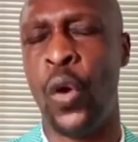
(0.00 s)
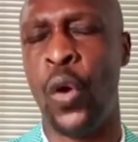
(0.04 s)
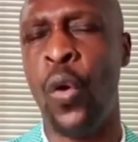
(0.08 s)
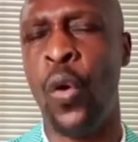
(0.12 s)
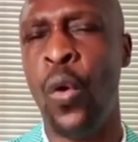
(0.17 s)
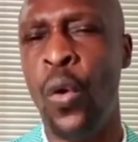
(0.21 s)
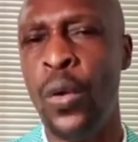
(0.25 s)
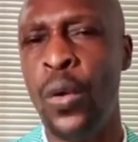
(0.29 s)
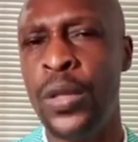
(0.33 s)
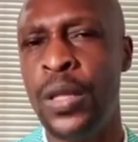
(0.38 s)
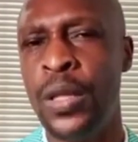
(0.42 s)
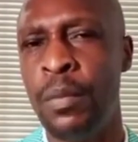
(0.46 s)

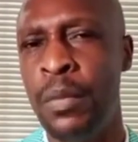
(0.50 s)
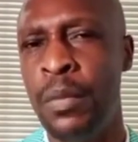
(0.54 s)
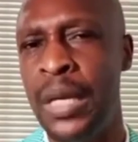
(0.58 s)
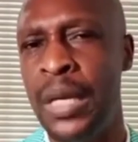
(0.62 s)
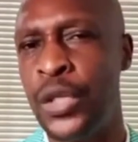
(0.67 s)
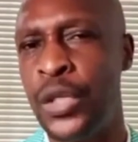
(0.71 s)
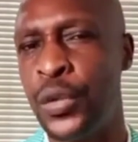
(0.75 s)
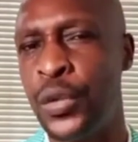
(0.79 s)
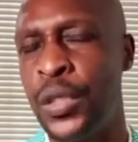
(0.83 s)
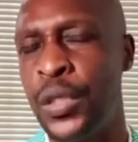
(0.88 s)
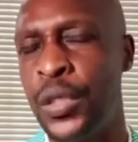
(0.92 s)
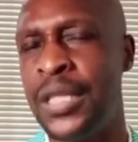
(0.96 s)
all the
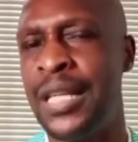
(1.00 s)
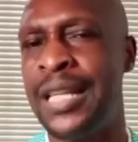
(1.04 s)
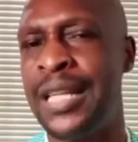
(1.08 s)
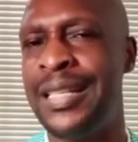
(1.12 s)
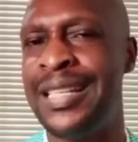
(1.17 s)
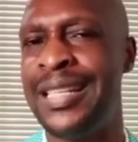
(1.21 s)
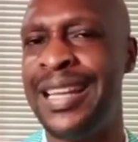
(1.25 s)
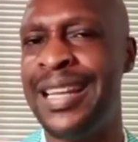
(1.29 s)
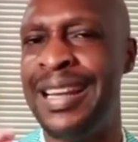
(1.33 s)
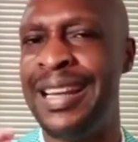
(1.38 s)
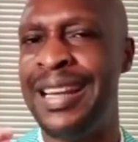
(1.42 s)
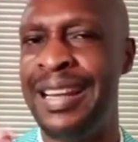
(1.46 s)
ministries
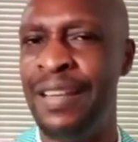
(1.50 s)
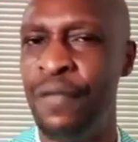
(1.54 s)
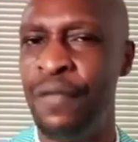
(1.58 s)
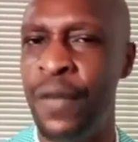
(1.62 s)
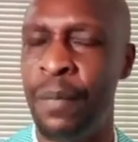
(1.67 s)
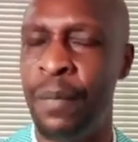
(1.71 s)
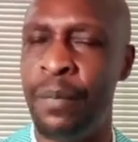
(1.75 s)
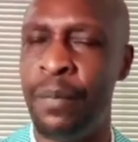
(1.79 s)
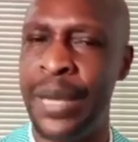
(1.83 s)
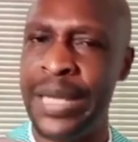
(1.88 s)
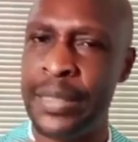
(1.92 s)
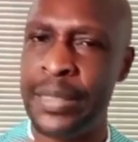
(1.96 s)
that
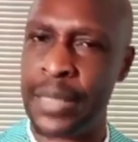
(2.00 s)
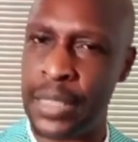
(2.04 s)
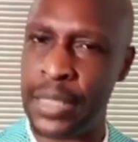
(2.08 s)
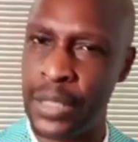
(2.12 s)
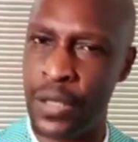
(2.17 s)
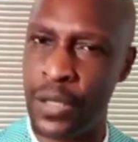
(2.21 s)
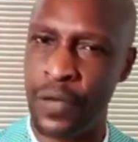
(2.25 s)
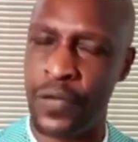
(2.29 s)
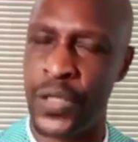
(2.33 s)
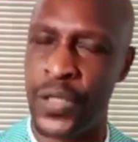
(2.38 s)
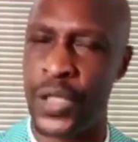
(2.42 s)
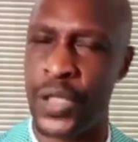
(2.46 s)
deliver basic
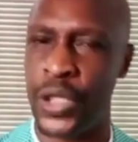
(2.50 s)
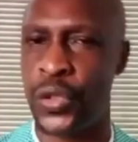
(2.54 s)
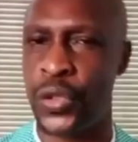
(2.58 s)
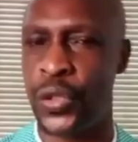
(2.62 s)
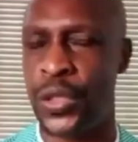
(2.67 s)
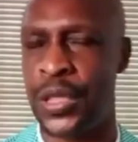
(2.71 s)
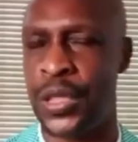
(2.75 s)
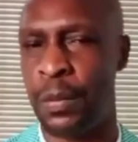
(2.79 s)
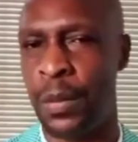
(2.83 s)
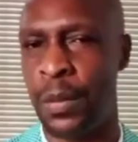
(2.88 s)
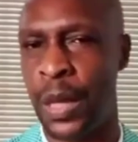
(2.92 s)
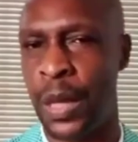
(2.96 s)
services
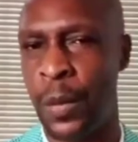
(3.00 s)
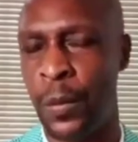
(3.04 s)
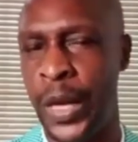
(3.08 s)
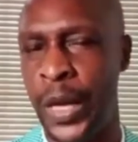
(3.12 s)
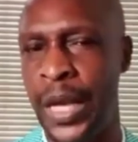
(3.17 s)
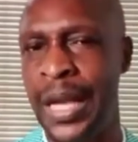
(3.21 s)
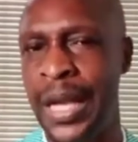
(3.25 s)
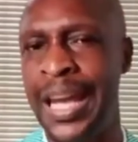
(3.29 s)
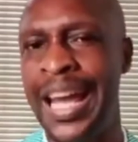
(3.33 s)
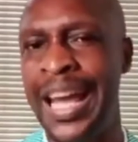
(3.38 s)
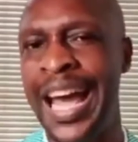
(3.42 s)
to Zimbabwe